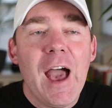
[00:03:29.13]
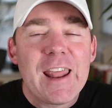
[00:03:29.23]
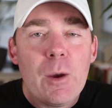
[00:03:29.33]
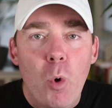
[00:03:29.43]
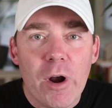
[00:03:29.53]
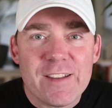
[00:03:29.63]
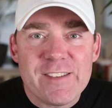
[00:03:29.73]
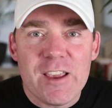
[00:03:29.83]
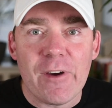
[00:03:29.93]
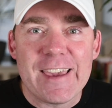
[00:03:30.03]
And I wanted to
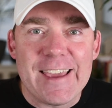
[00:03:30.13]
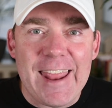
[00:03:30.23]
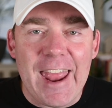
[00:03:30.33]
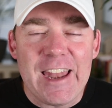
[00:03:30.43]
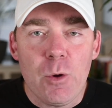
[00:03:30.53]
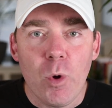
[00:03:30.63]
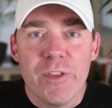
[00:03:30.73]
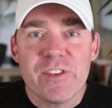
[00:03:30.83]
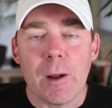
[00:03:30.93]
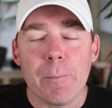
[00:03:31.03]
see if I could get
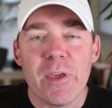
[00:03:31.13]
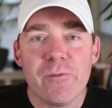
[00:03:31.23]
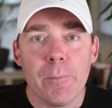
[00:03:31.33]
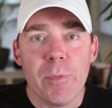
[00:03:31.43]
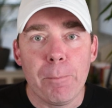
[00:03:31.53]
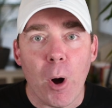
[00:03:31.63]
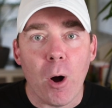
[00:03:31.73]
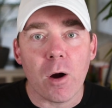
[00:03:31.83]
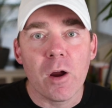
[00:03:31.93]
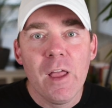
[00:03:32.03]
anyone something from the
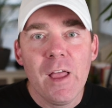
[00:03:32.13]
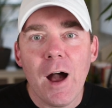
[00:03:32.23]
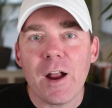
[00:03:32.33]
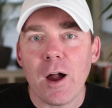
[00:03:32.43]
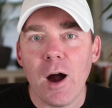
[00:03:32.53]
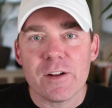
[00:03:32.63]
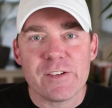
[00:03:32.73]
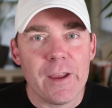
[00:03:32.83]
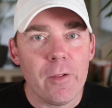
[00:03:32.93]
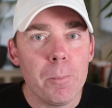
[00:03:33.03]
bar, a
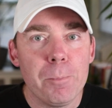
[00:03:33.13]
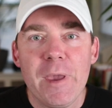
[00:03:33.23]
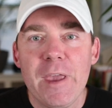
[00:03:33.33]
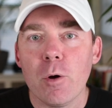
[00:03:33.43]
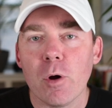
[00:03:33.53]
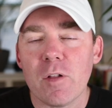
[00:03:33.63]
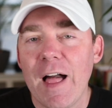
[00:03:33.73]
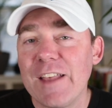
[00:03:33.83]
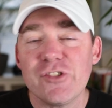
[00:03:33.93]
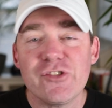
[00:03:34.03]
cocktail, a beer, a
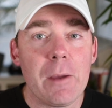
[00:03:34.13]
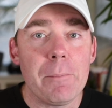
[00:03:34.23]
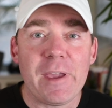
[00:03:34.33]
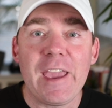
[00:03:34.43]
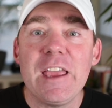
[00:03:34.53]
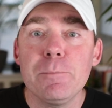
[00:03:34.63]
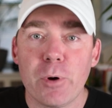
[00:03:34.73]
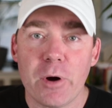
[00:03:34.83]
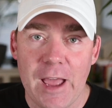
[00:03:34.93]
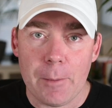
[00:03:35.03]
glass of champagne,
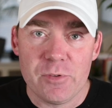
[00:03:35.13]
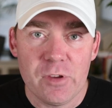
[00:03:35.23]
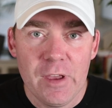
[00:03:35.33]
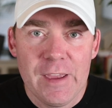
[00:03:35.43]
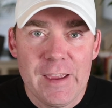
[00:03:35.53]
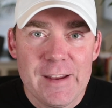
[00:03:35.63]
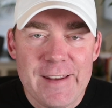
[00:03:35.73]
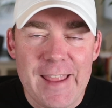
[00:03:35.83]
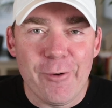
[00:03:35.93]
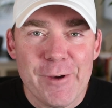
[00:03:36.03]
perhaps."
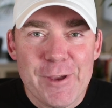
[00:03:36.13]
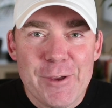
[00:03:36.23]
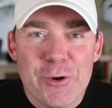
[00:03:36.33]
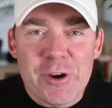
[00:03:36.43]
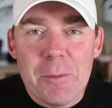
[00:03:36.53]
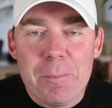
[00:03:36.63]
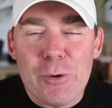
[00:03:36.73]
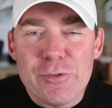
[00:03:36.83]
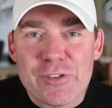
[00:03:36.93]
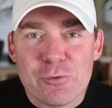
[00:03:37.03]
Now, you're going to
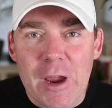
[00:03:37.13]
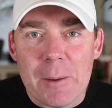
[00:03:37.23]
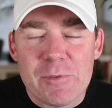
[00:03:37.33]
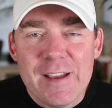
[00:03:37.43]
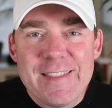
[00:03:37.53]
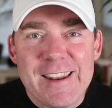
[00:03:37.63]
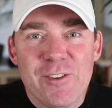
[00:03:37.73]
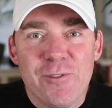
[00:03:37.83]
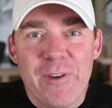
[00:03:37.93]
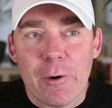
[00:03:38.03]
build a script that
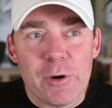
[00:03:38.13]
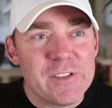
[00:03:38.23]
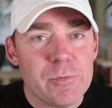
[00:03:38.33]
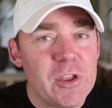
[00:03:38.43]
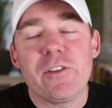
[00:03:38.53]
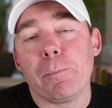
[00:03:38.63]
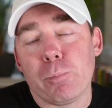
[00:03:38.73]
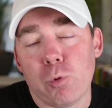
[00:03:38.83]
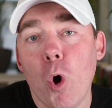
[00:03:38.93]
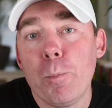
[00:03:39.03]
is
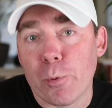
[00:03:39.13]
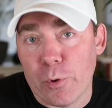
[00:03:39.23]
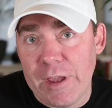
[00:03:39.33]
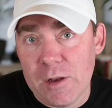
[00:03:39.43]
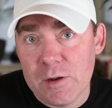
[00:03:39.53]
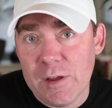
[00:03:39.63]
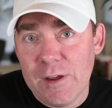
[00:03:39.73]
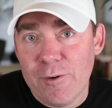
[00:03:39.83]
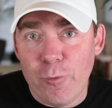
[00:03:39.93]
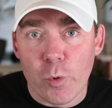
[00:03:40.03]
appropriate
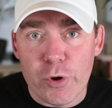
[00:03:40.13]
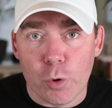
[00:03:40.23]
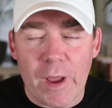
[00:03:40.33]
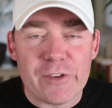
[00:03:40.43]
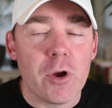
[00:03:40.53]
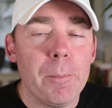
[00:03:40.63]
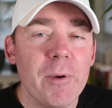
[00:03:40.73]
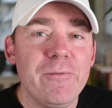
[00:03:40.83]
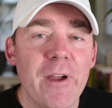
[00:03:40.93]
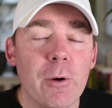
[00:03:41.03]
for your restaurant,
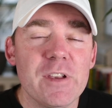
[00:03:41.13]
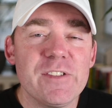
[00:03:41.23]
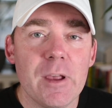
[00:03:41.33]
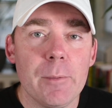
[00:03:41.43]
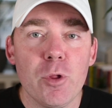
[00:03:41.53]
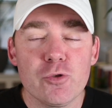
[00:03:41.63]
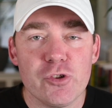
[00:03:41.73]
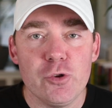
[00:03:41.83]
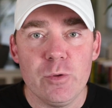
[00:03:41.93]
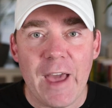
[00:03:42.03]
but very similar
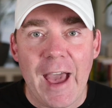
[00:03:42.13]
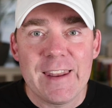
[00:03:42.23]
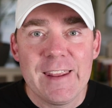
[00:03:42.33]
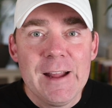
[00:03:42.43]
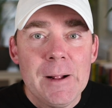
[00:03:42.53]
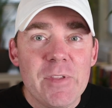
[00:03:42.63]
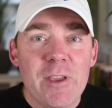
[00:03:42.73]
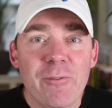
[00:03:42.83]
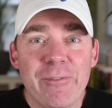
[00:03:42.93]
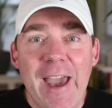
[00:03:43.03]
to that.
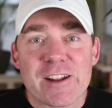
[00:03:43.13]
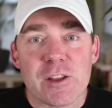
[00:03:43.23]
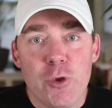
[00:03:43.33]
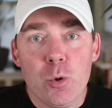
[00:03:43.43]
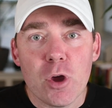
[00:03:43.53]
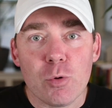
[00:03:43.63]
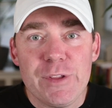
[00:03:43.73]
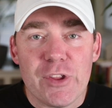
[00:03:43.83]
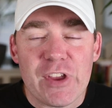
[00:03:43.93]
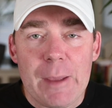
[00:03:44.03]
In fact, if you could
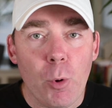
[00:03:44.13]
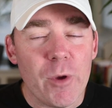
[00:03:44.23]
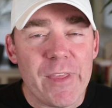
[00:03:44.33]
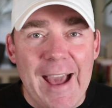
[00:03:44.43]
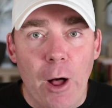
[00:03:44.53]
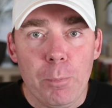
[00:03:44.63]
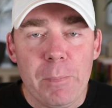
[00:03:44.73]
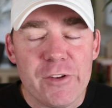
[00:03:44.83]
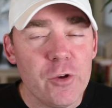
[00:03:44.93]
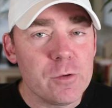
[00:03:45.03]
greet the table without
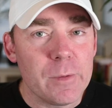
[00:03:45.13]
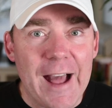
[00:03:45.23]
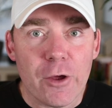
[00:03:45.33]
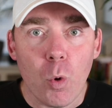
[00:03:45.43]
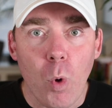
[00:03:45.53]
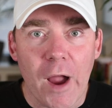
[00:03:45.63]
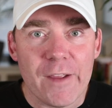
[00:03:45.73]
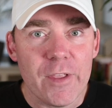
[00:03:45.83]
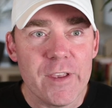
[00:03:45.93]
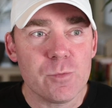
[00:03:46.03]
menus, without a
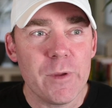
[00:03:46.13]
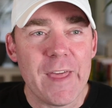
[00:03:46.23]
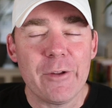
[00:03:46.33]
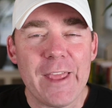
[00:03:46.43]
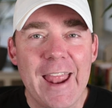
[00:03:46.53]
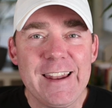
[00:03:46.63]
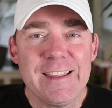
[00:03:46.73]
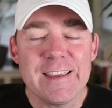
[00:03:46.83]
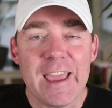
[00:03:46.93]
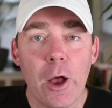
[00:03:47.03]
wine list, without
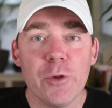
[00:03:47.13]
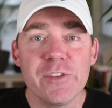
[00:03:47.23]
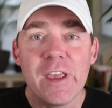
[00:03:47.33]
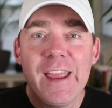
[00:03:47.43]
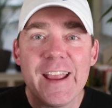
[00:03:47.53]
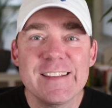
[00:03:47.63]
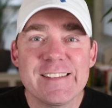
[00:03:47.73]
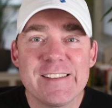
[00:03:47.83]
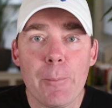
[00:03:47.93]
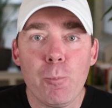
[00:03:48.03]
anything else
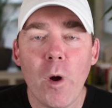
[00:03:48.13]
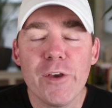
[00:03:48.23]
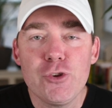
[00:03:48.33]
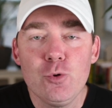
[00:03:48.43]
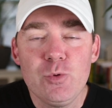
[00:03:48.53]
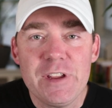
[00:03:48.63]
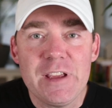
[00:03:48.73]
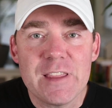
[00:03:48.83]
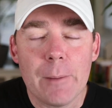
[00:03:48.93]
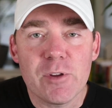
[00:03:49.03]
except what you
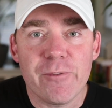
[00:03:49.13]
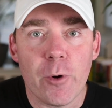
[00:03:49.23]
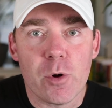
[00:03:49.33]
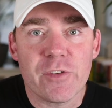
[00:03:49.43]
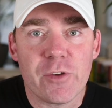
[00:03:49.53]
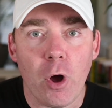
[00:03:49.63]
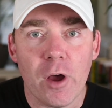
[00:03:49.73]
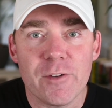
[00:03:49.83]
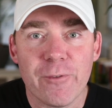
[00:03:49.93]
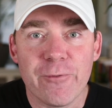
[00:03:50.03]
need them to focus
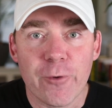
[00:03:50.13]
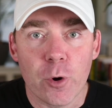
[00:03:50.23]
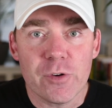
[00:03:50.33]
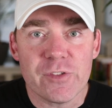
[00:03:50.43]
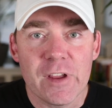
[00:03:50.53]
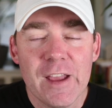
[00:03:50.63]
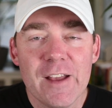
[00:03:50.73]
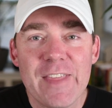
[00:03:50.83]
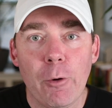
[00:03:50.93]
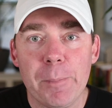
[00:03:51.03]
on first,
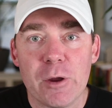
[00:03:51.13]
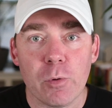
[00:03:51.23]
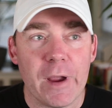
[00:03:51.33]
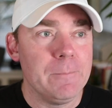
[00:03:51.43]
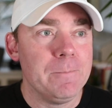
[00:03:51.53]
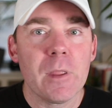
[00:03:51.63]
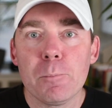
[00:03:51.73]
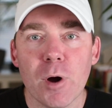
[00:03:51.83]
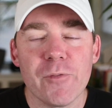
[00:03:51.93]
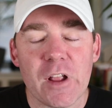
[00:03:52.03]
that would be great.
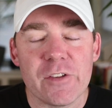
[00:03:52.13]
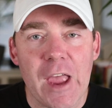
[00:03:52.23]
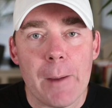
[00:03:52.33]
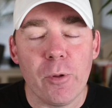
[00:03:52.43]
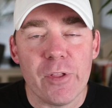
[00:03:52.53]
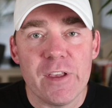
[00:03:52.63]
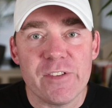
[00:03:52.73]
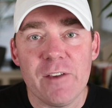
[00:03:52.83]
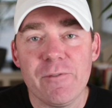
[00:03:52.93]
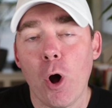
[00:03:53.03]
Perfect example
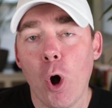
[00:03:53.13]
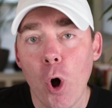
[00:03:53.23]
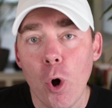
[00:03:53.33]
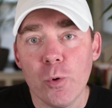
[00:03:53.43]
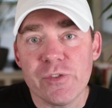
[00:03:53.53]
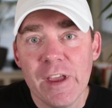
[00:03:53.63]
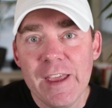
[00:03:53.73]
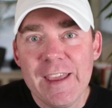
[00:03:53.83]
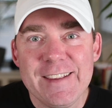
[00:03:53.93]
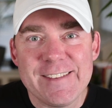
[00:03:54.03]
is if a host
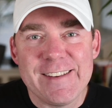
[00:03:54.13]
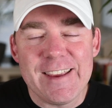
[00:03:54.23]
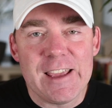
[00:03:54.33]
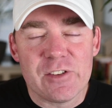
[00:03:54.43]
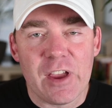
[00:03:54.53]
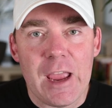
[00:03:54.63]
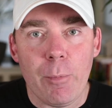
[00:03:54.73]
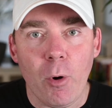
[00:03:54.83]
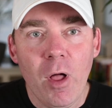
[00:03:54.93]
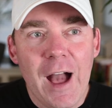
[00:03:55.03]
is seating a
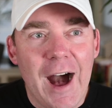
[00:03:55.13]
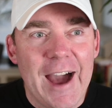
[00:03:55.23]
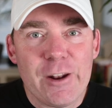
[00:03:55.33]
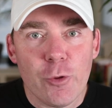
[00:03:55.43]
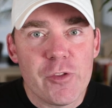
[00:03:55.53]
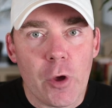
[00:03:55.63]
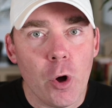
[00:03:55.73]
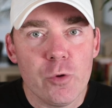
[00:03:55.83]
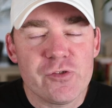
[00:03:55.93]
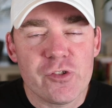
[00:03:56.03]
table, I don't think the
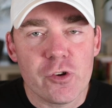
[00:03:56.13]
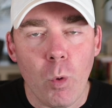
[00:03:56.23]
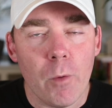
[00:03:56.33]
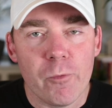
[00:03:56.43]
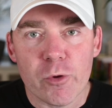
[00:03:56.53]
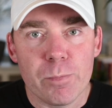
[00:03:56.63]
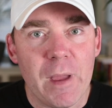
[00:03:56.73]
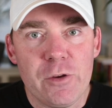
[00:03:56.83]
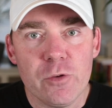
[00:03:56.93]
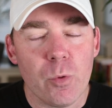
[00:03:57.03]
host should go over with
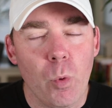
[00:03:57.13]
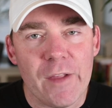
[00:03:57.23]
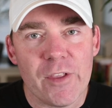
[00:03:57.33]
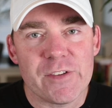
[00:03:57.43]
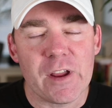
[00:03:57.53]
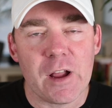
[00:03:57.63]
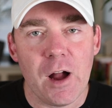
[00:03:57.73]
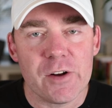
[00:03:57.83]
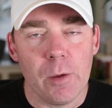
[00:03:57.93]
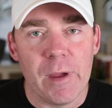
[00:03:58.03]
menus, a wine list, and a
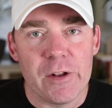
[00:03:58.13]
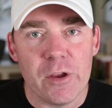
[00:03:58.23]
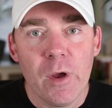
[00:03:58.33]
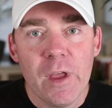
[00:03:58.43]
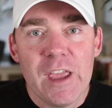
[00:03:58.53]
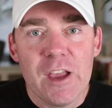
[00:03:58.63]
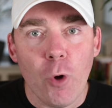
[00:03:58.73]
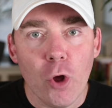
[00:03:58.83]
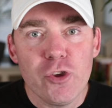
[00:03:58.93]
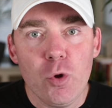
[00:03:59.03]
cocktail menu. If
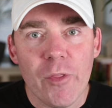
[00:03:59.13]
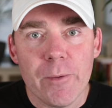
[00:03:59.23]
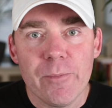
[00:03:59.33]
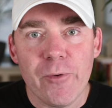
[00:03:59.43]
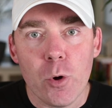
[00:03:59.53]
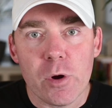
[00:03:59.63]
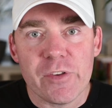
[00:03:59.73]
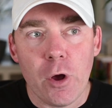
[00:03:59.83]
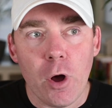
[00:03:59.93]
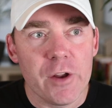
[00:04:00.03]
all you want them
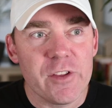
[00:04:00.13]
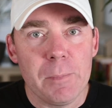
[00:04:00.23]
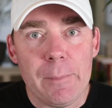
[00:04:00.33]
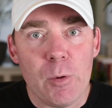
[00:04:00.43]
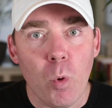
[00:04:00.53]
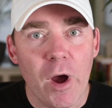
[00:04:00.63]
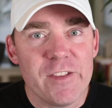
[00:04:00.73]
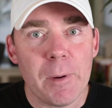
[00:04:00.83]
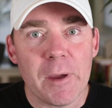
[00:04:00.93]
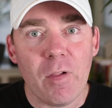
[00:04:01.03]
focusing on is maybe
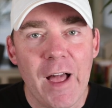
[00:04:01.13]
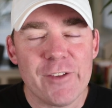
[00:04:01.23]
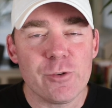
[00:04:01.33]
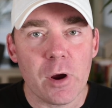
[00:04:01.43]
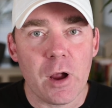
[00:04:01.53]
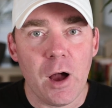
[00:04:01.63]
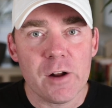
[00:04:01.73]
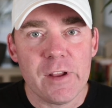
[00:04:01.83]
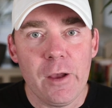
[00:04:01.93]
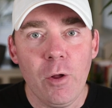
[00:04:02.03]
wines by the glass or a
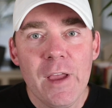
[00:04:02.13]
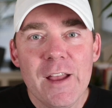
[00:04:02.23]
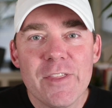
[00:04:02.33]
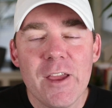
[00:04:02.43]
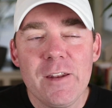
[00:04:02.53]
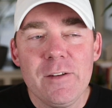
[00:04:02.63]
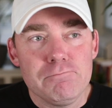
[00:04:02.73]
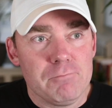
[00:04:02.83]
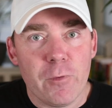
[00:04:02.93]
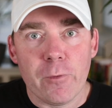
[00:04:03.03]
cocktail, then
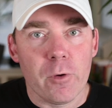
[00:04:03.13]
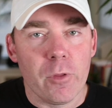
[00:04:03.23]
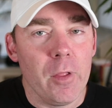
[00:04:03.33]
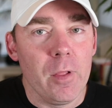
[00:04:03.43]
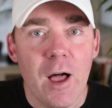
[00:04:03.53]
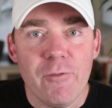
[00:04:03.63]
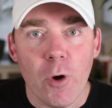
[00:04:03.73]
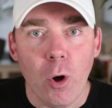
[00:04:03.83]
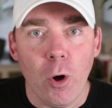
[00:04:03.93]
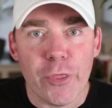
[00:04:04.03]
for the love
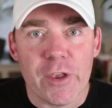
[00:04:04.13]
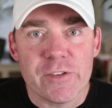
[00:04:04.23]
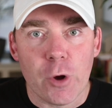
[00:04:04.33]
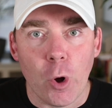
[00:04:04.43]
of all things